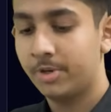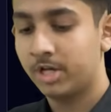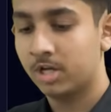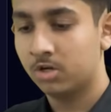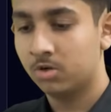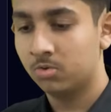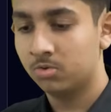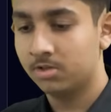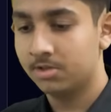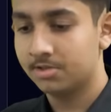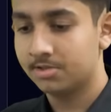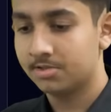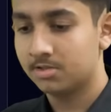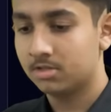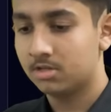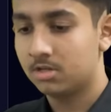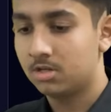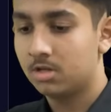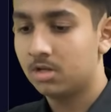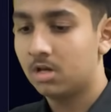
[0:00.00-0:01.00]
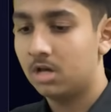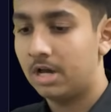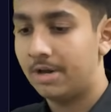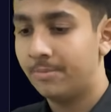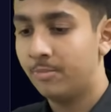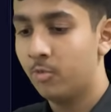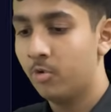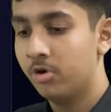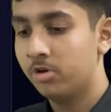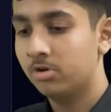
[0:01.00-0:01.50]
can do this.
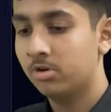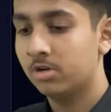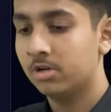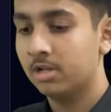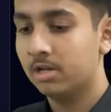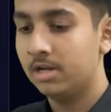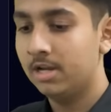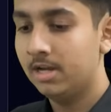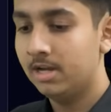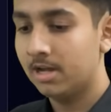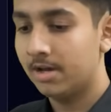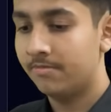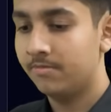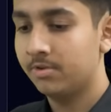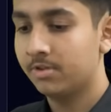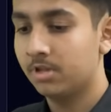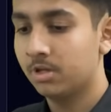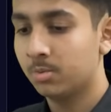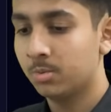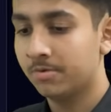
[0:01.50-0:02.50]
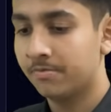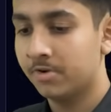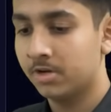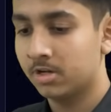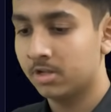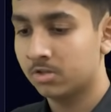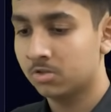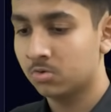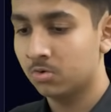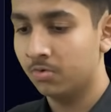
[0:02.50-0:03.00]
I'm going to delete everything we've
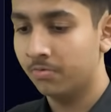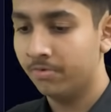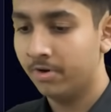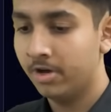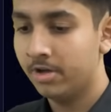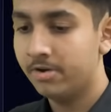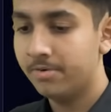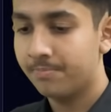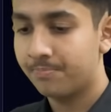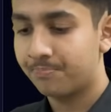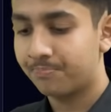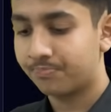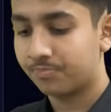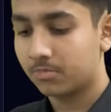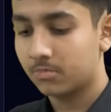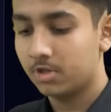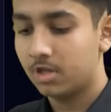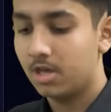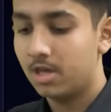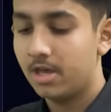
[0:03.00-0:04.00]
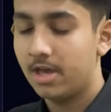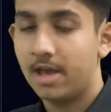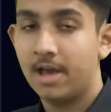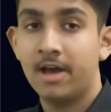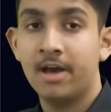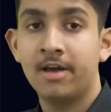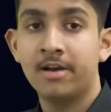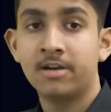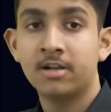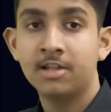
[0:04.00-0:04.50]
written so far
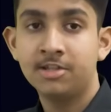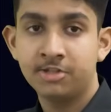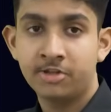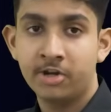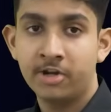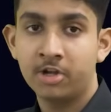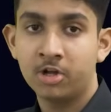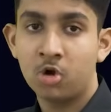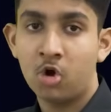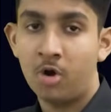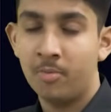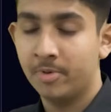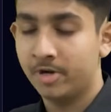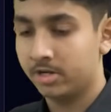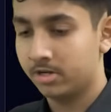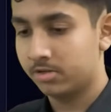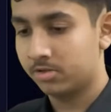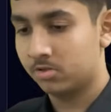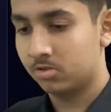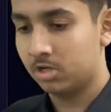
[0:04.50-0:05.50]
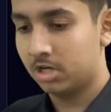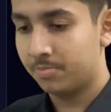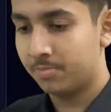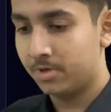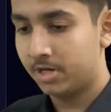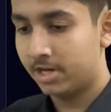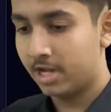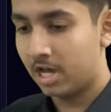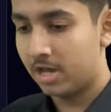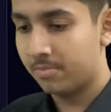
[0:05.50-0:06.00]
and let's create a comment. So let
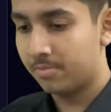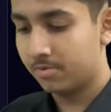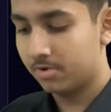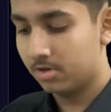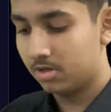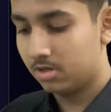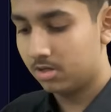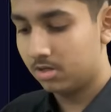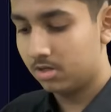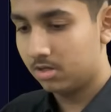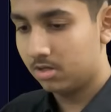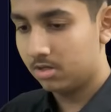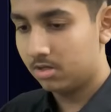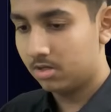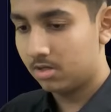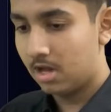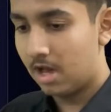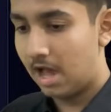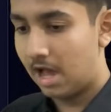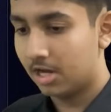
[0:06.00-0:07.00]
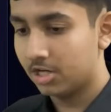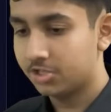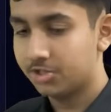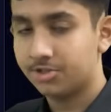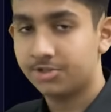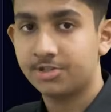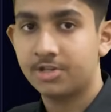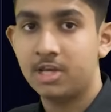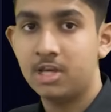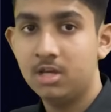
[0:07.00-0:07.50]
me type
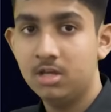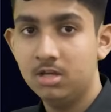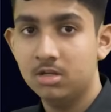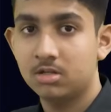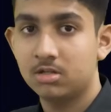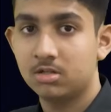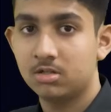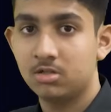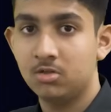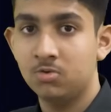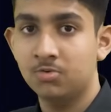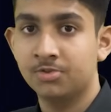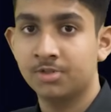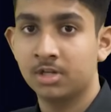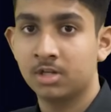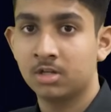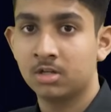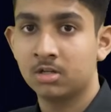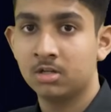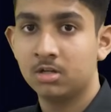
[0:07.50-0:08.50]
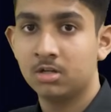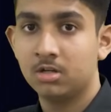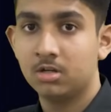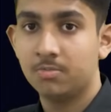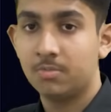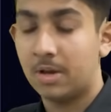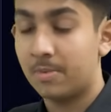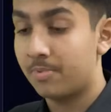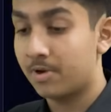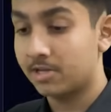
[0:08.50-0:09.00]
hash key using
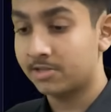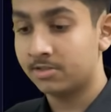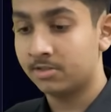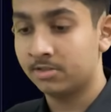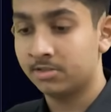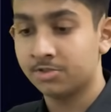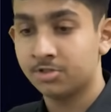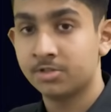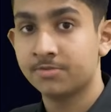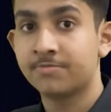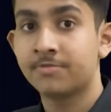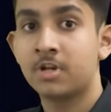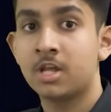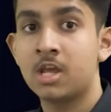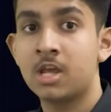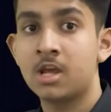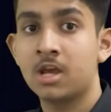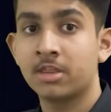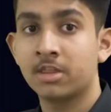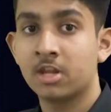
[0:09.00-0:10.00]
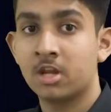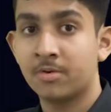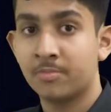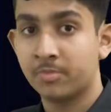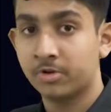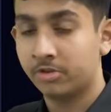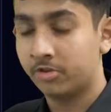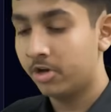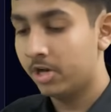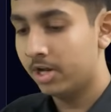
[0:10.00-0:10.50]
by pressing the shift key and the
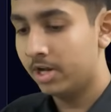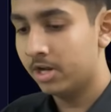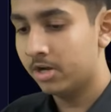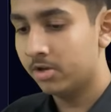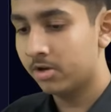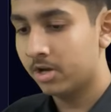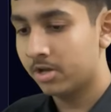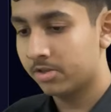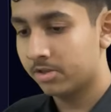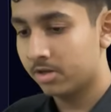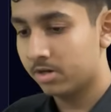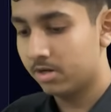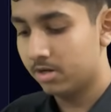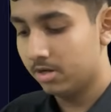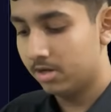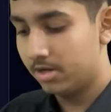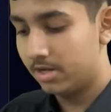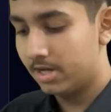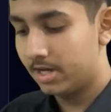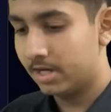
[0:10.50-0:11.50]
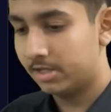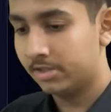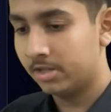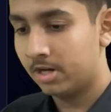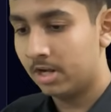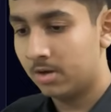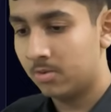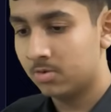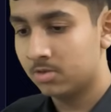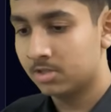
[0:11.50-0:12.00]
number 3 key together and then
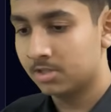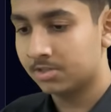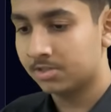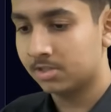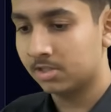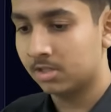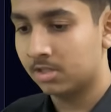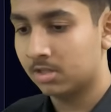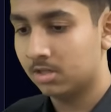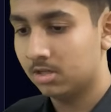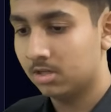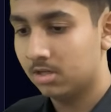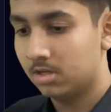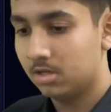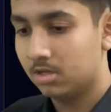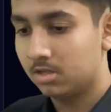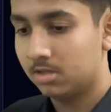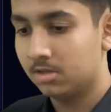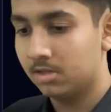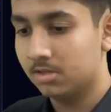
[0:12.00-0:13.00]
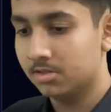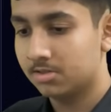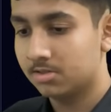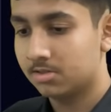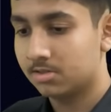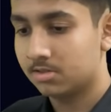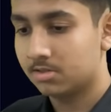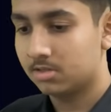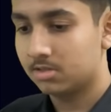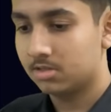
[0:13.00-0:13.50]
I will just say
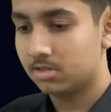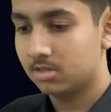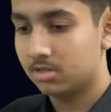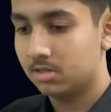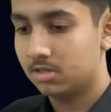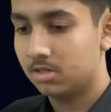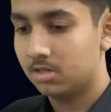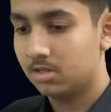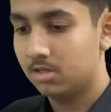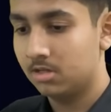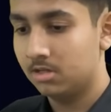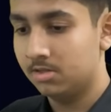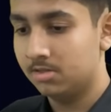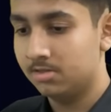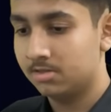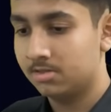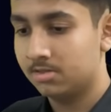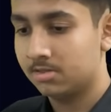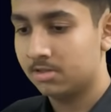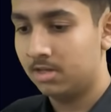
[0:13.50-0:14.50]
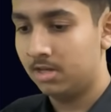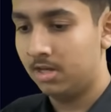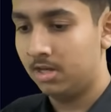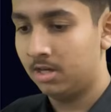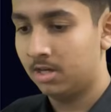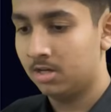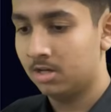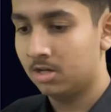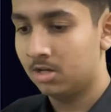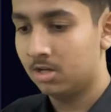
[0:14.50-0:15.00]
this is
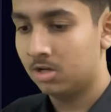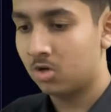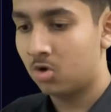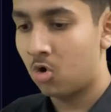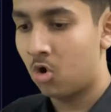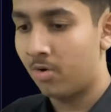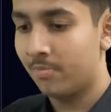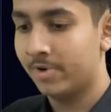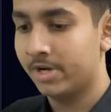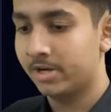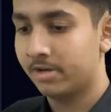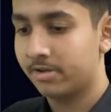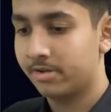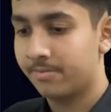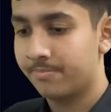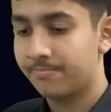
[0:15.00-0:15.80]
a comment